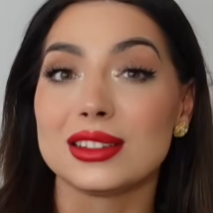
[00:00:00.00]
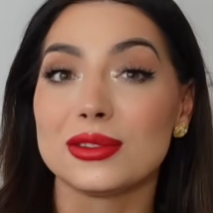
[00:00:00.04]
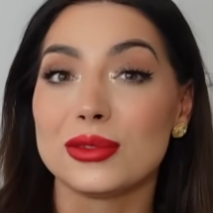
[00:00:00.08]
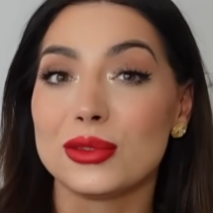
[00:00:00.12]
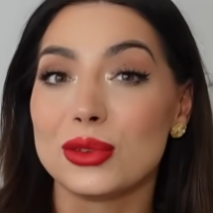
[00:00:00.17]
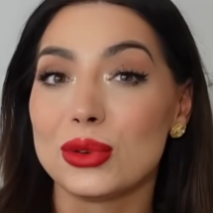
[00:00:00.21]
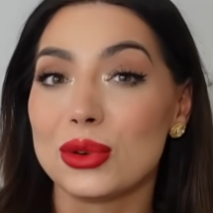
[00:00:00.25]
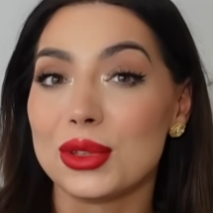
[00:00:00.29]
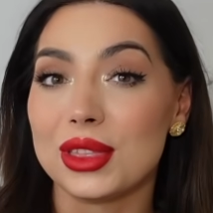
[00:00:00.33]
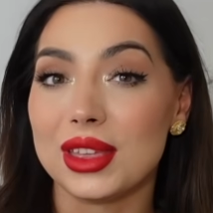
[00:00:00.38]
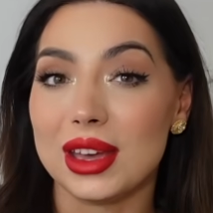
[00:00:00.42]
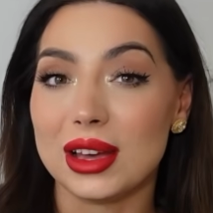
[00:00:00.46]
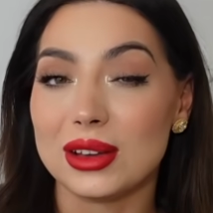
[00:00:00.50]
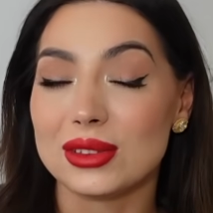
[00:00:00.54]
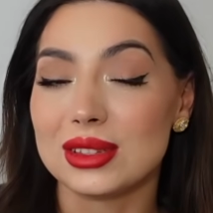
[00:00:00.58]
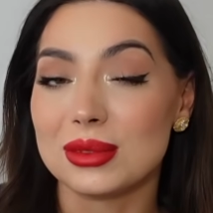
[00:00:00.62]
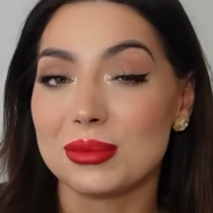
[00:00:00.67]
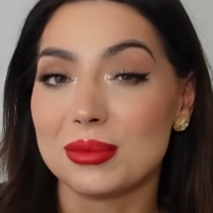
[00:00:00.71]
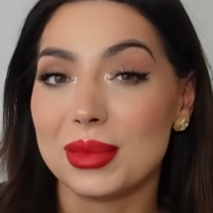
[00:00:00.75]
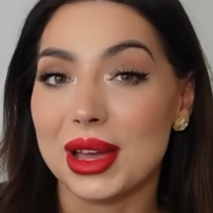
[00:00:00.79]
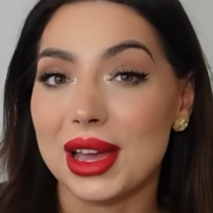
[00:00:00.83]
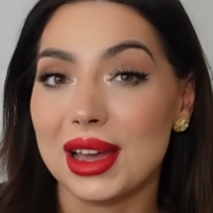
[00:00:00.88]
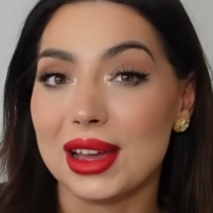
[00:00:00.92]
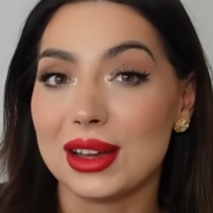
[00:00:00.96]

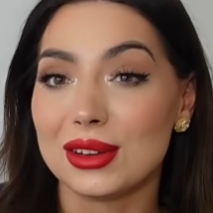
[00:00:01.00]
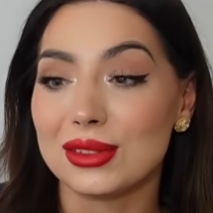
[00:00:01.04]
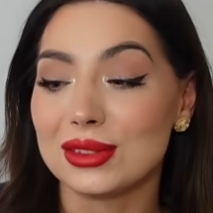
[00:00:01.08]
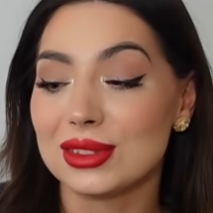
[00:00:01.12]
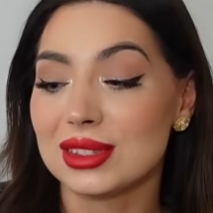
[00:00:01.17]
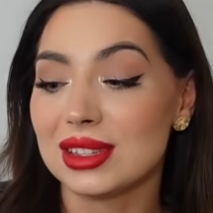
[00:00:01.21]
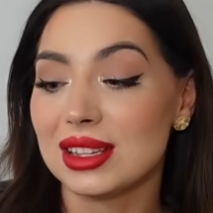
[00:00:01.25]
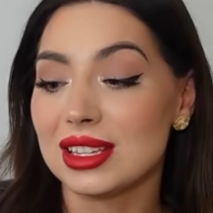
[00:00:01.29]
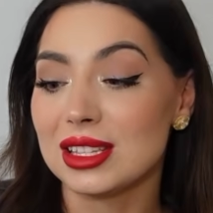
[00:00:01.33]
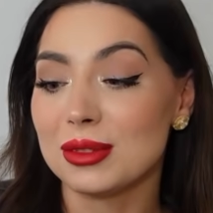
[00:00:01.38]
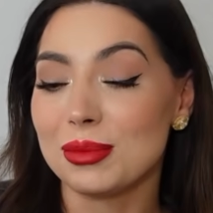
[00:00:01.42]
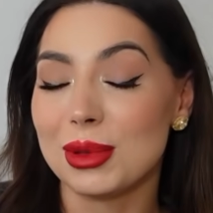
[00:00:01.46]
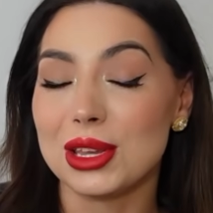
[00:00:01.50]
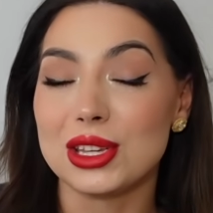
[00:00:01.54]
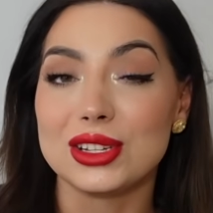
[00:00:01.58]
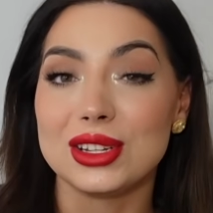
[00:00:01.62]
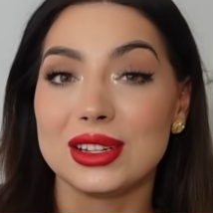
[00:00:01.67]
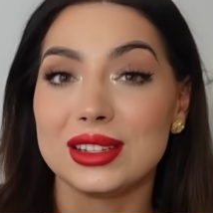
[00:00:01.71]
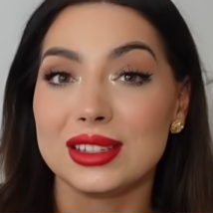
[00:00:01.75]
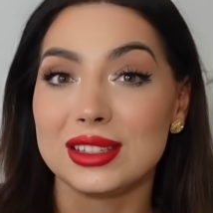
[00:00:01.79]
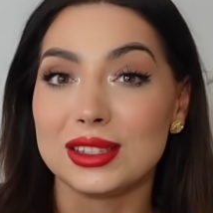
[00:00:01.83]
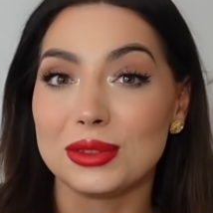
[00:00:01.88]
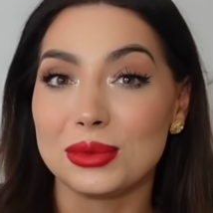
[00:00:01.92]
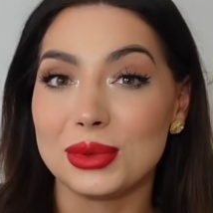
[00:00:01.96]
£4,000, especially
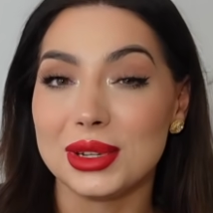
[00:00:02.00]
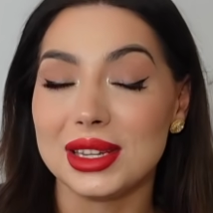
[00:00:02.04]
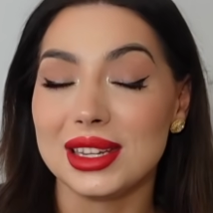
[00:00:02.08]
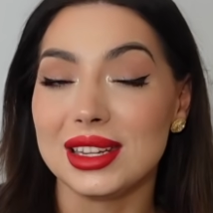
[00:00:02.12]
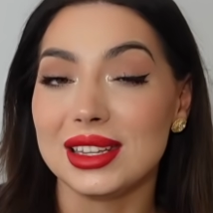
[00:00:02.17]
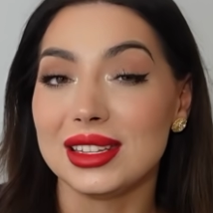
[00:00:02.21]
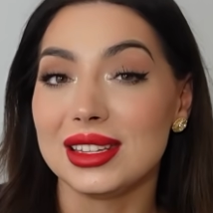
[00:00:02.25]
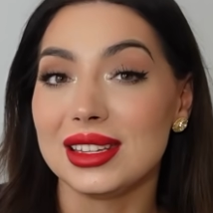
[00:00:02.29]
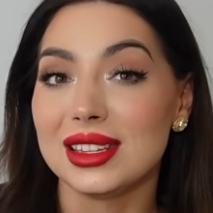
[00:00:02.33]
in tweed.